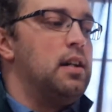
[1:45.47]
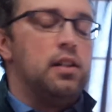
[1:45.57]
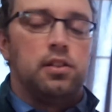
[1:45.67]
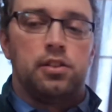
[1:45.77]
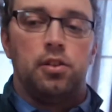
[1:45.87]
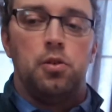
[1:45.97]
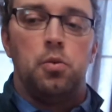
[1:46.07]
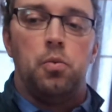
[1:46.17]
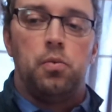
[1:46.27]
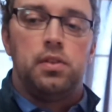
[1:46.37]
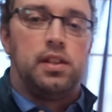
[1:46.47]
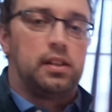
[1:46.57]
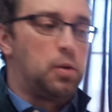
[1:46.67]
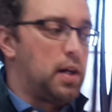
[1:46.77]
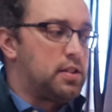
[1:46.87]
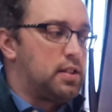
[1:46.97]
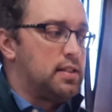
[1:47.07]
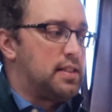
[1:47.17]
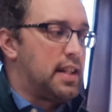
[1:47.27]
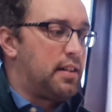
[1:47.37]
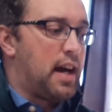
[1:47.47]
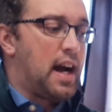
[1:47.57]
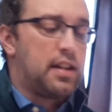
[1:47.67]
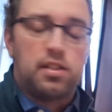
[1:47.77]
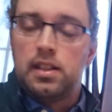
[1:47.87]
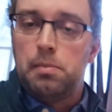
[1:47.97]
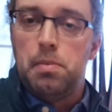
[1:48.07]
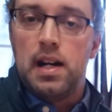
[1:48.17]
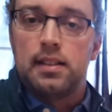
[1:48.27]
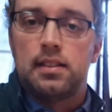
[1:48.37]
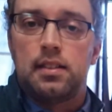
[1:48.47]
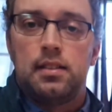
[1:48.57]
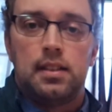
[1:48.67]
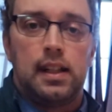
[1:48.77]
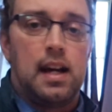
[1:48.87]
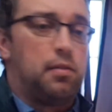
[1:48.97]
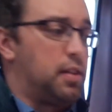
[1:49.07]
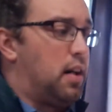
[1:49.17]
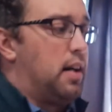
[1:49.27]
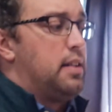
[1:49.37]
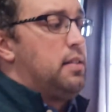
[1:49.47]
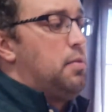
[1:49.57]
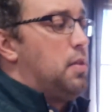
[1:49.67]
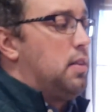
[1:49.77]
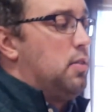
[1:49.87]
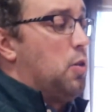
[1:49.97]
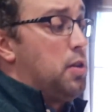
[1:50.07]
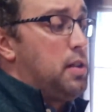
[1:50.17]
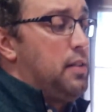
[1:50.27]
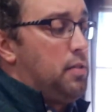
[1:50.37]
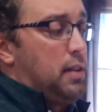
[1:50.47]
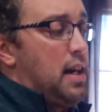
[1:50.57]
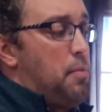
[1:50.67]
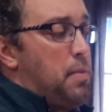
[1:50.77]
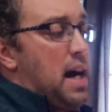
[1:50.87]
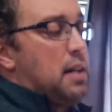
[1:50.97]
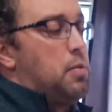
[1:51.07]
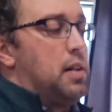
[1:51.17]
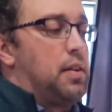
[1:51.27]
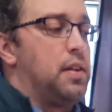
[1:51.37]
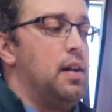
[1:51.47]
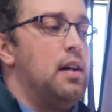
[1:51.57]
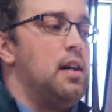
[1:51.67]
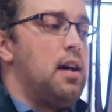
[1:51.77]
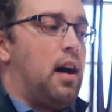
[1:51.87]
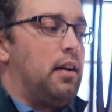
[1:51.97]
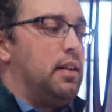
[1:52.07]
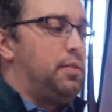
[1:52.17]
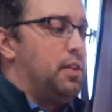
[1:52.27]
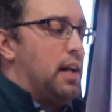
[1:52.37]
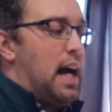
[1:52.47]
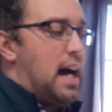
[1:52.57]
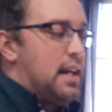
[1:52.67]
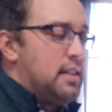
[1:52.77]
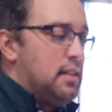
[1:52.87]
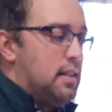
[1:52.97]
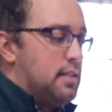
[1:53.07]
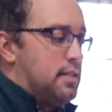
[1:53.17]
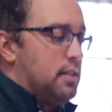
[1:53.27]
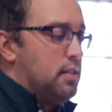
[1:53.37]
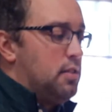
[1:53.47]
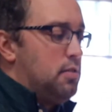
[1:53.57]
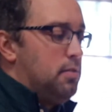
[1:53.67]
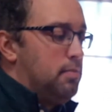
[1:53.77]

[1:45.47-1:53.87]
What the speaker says: So the questions that are actually best to count on or even count back with are if you're adding a 0,